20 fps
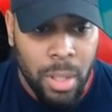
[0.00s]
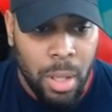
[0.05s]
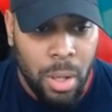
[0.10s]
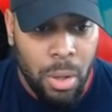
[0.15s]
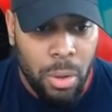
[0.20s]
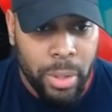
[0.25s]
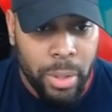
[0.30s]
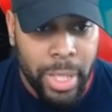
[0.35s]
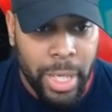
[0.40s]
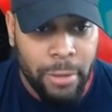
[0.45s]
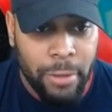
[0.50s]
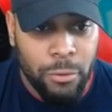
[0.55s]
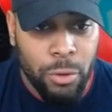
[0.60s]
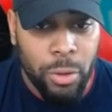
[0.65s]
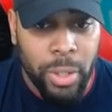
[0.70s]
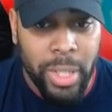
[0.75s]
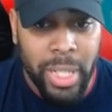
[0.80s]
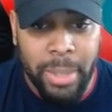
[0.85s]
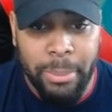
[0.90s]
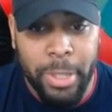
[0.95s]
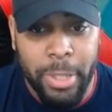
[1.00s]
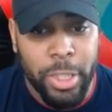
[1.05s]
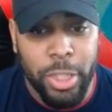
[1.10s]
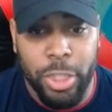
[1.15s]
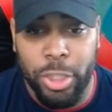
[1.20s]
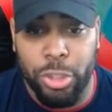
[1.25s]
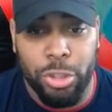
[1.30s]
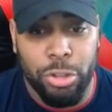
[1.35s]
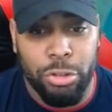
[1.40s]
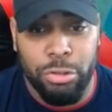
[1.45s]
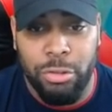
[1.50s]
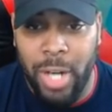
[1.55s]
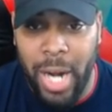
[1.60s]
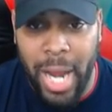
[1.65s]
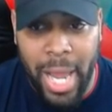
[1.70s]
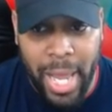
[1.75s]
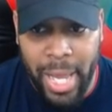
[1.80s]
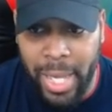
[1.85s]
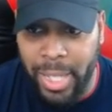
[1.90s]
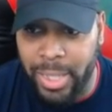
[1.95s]
Okay, Roy Hibbert, you're
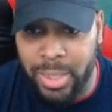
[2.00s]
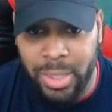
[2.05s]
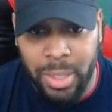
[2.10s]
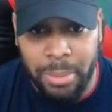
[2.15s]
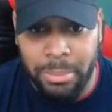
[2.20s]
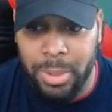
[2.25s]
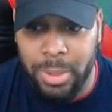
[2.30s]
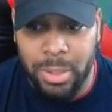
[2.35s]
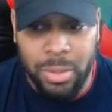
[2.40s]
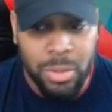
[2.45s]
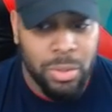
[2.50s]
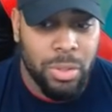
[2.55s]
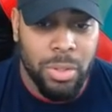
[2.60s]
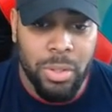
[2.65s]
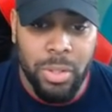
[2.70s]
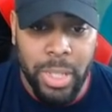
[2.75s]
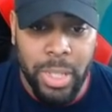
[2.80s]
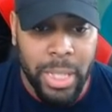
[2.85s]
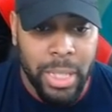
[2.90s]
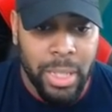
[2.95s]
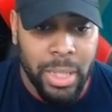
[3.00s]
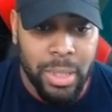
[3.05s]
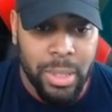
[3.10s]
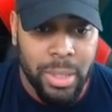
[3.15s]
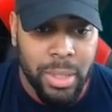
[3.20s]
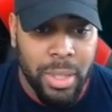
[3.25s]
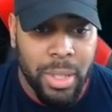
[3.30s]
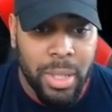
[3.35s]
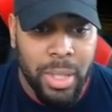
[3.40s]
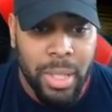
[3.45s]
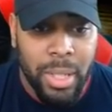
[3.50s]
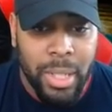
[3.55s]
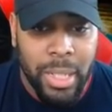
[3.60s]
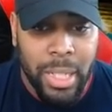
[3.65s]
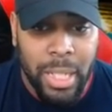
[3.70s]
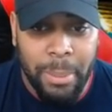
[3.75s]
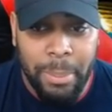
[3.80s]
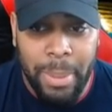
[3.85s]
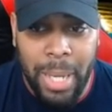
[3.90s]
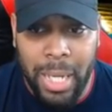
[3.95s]
trash. I'm just going to go ahead and
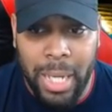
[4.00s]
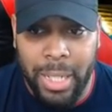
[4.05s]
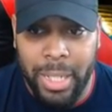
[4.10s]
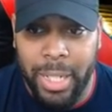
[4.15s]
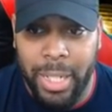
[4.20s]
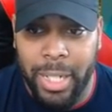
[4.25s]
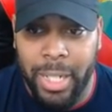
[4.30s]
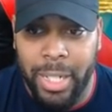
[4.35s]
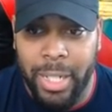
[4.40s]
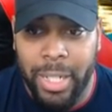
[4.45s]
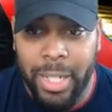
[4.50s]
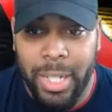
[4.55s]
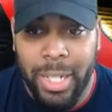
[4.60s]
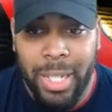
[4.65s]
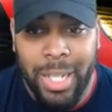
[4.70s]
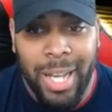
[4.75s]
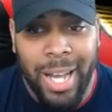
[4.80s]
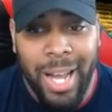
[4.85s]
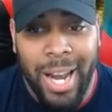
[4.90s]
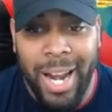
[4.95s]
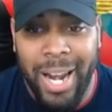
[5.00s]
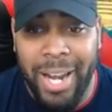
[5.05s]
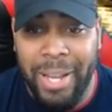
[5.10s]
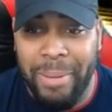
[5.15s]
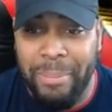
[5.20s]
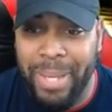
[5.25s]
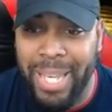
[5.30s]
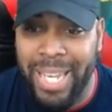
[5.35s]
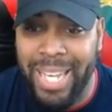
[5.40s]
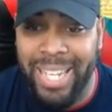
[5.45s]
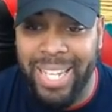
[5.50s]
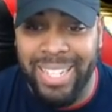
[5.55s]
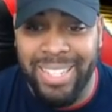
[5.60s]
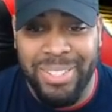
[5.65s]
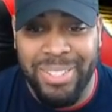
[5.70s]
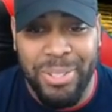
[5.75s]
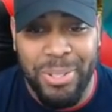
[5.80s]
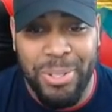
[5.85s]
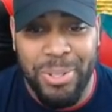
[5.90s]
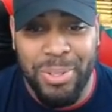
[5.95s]
get up out of there. All right, man.
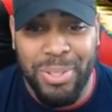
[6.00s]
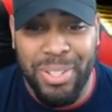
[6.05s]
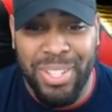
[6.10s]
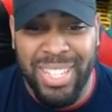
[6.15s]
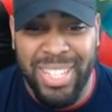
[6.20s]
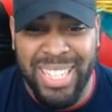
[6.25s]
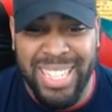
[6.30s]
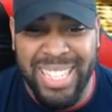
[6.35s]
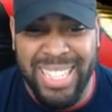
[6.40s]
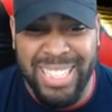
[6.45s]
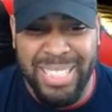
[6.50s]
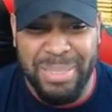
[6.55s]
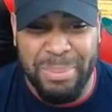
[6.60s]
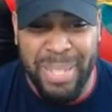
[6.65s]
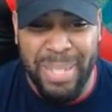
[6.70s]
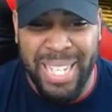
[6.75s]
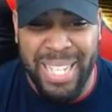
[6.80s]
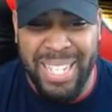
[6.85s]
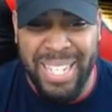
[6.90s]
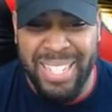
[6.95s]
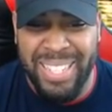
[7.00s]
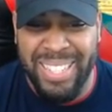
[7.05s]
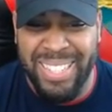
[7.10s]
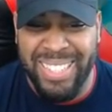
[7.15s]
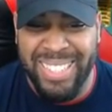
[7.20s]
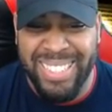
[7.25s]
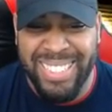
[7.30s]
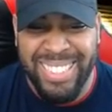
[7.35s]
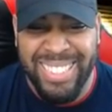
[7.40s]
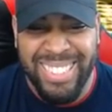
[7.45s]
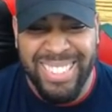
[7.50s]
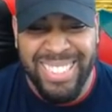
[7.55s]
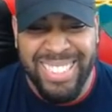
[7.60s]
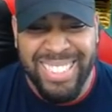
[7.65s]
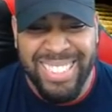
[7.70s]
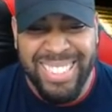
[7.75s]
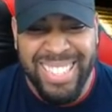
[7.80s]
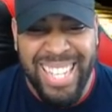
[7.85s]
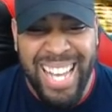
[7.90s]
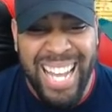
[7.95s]
Look at this, man.
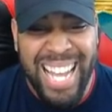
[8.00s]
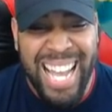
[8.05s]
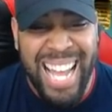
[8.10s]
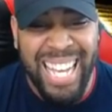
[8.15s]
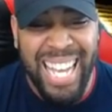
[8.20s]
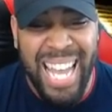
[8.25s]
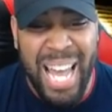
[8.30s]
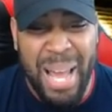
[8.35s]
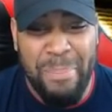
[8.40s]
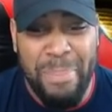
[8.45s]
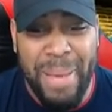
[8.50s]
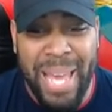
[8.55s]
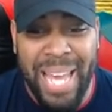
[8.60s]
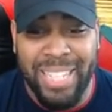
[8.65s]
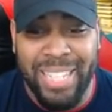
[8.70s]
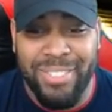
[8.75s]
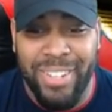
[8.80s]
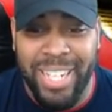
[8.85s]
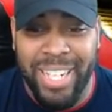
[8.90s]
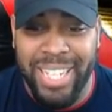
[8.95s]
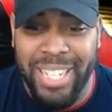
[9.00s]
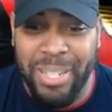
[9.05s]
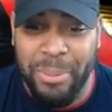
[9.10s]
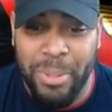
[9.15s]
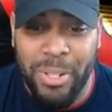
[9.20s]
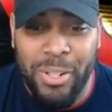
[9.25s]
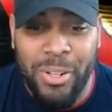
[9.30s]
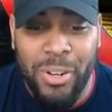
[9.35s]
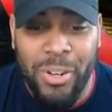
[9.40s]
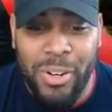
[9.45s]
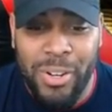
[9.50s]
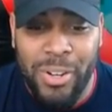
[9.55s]
I got a lot of packs right here. We're going to